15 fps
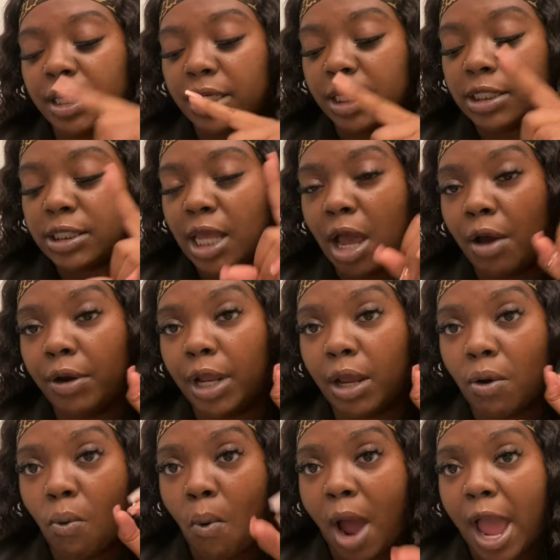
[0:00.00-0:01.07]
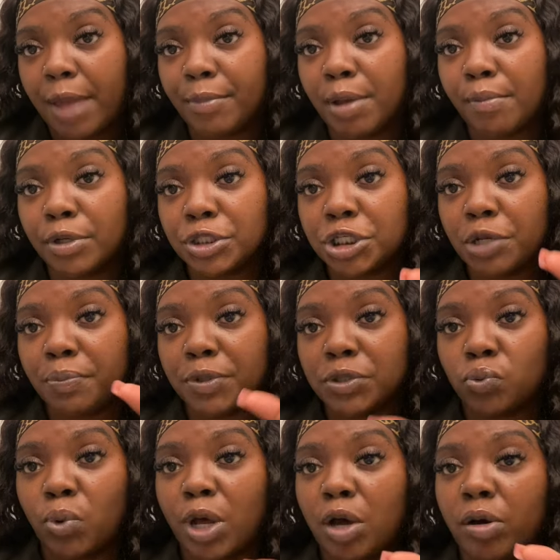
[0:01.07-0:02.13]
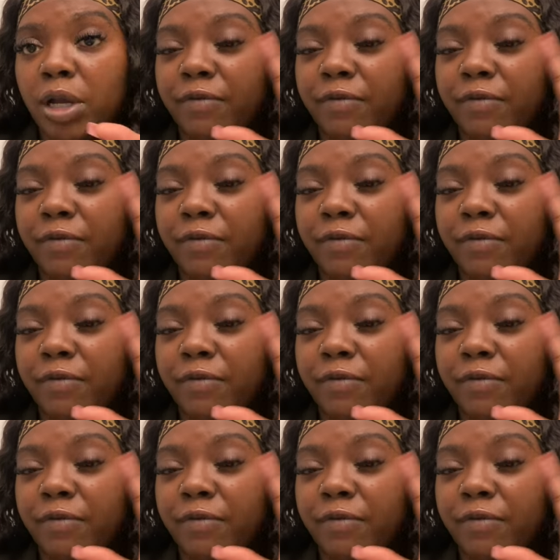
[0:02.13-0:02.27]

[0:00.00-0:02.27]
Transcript: discount at Y membership as well,